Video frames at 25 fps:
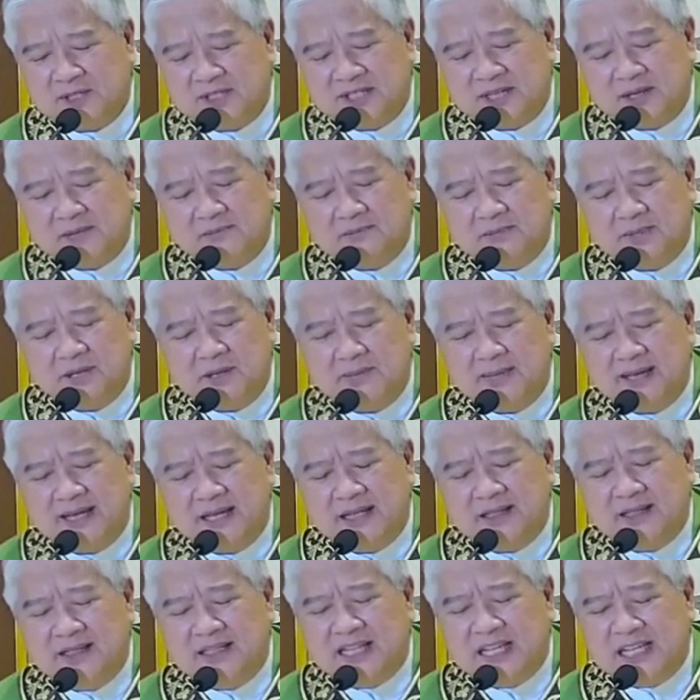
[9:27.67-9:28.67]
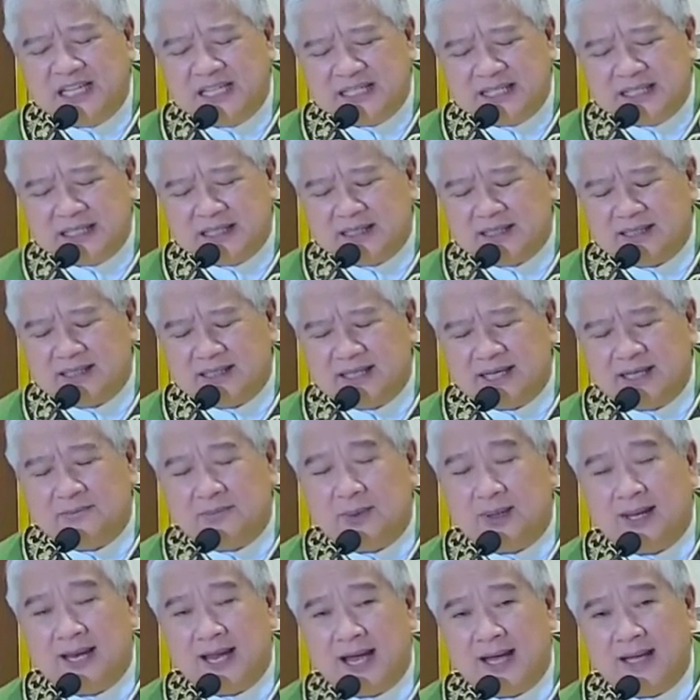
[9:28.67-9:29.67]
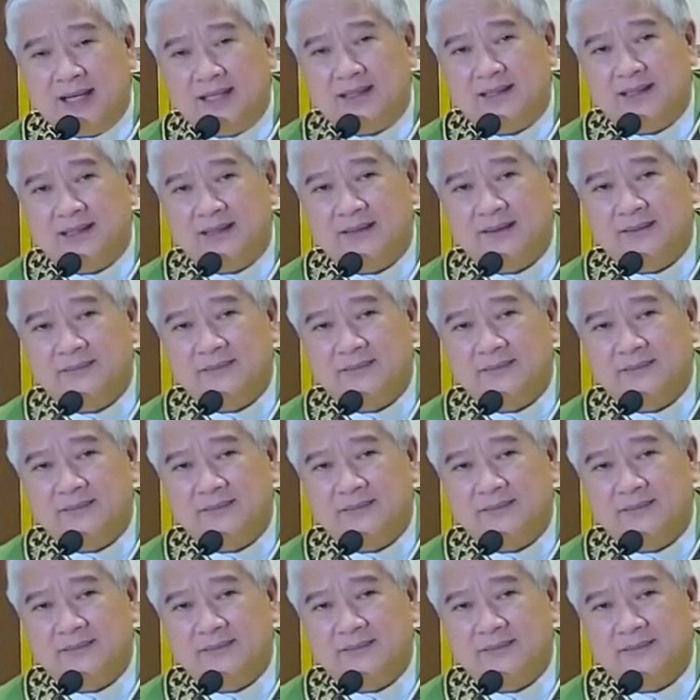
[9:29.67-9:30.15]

simply being decent and polite